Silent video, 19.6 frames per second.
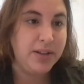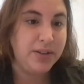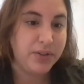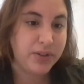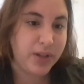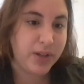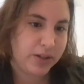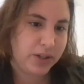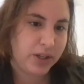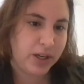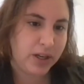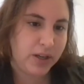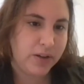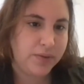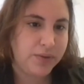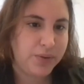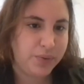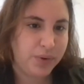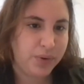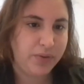
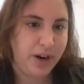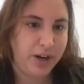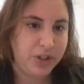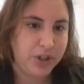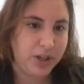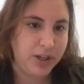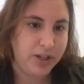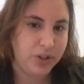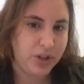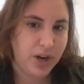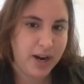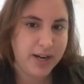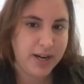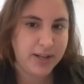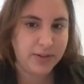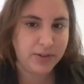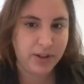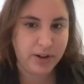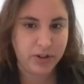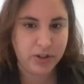incentives for Russian and
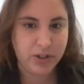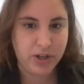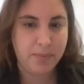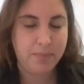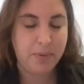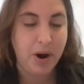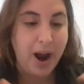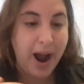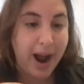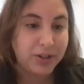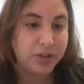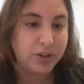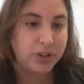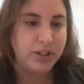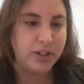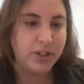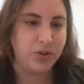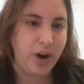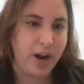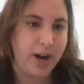Chinese leadership are
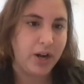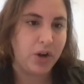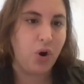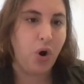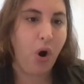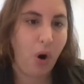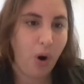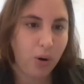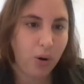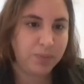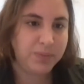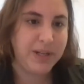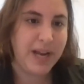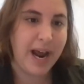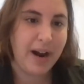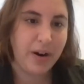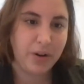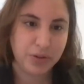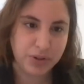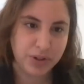actually to try to calm
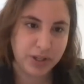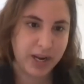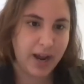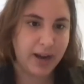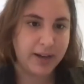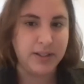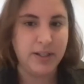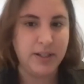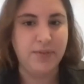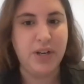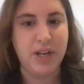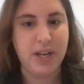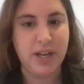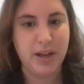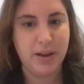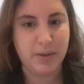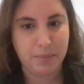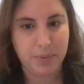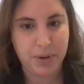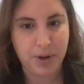down the
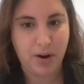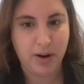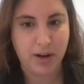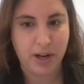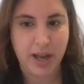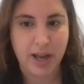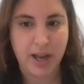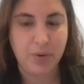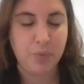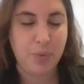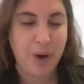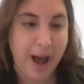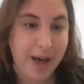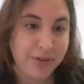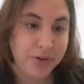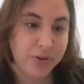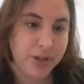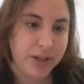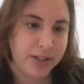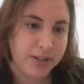activity in Pyongyang
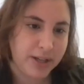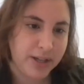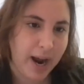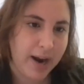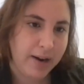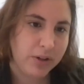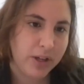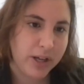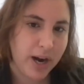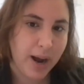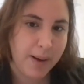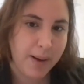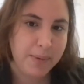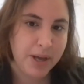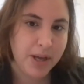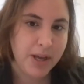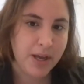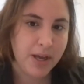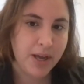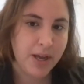rather than dial it up.
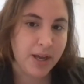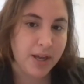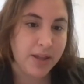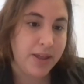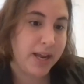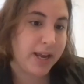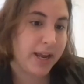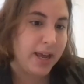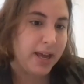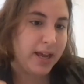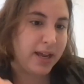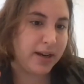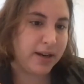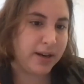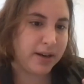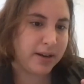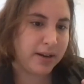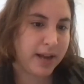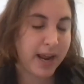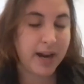They
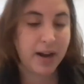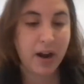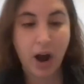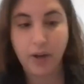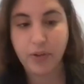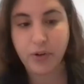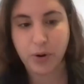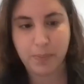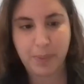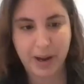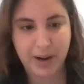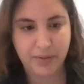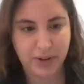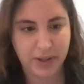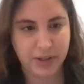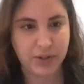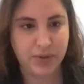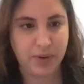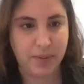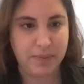can gain other
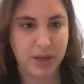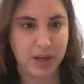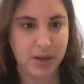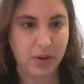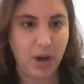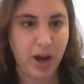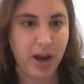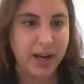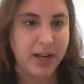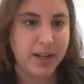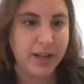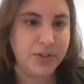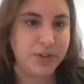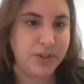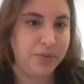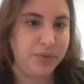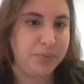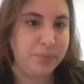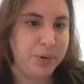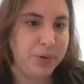benefits from the alliance.
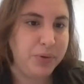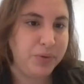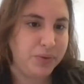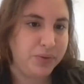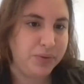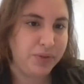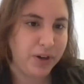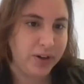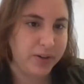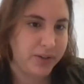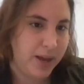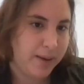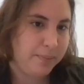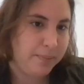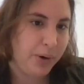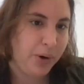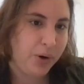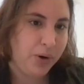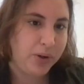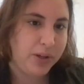If Putin, for
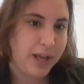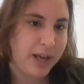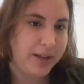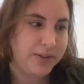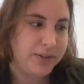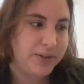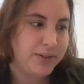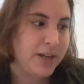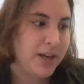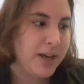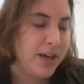example, gets